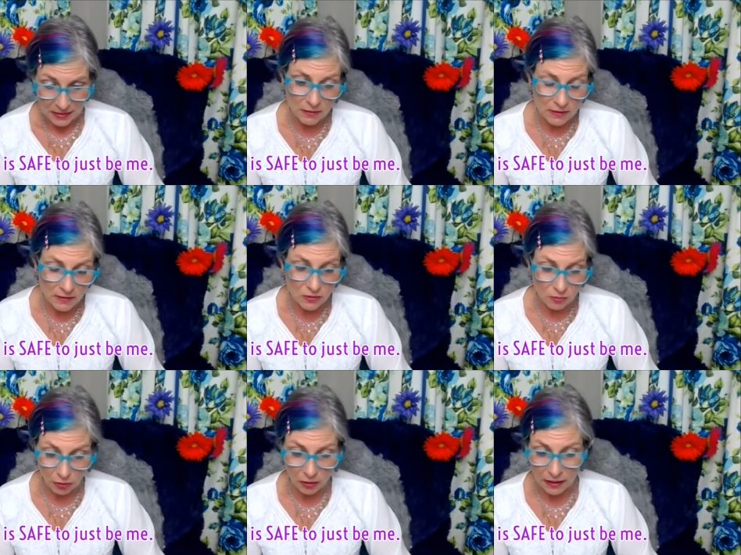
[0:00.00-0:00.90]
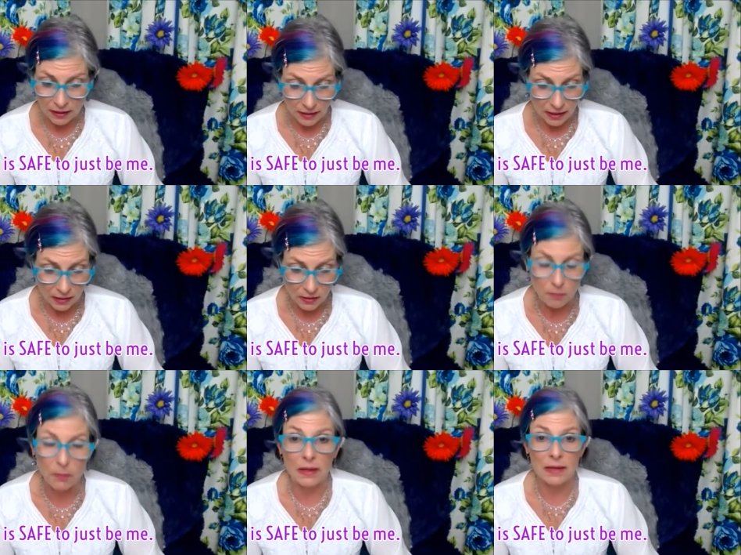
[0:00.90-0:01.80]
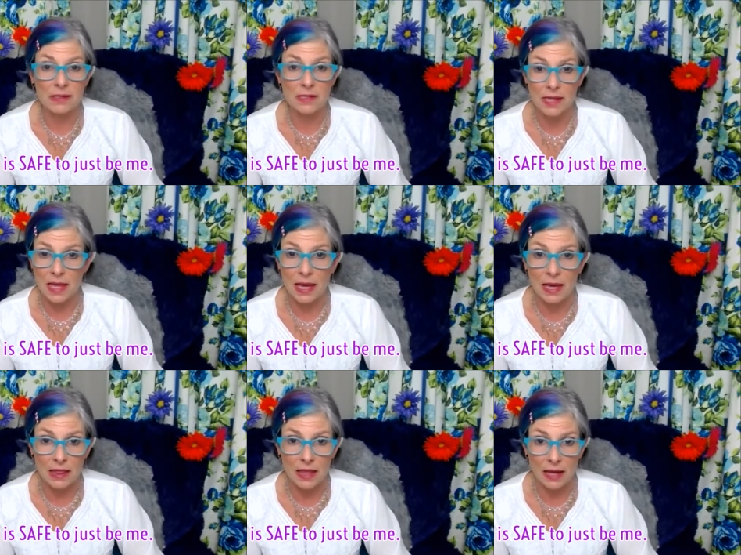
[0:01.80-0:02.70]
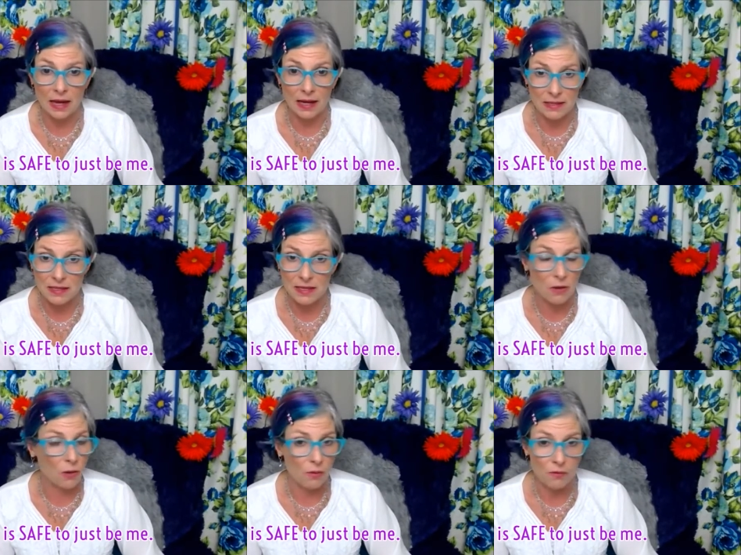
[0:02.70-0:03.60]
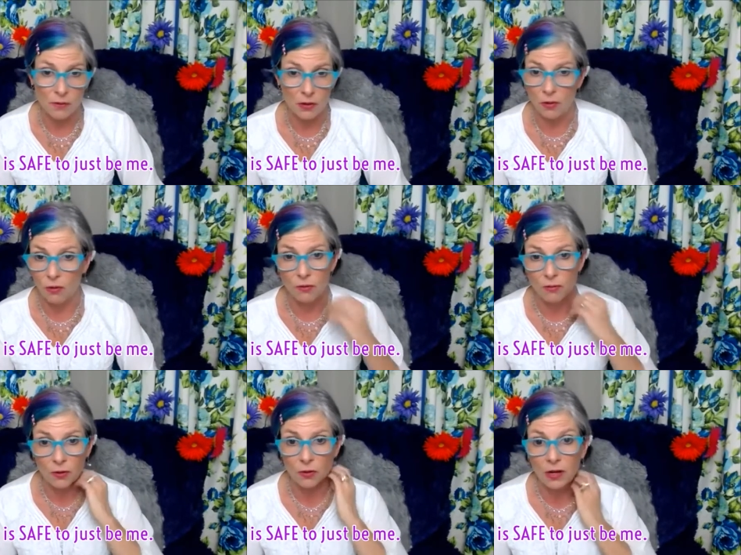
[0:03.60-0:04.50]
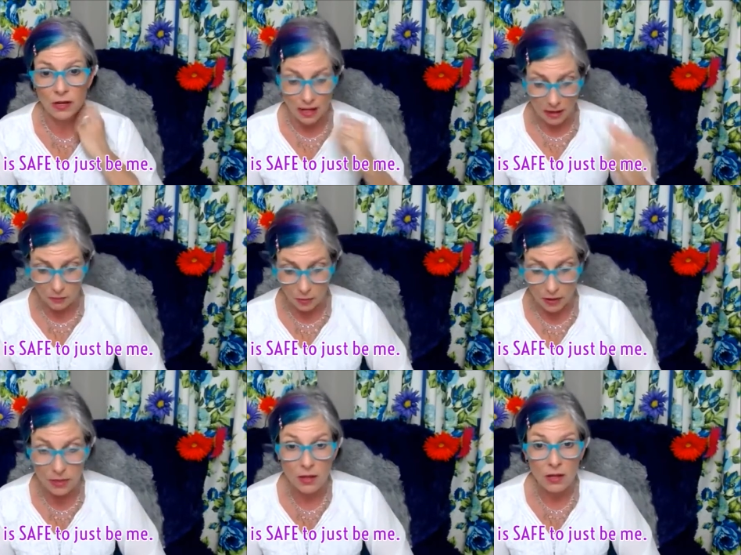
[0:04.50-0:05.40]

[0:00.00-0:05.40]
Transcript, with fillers: This is really, I think, the biggest thing that I see over and over again with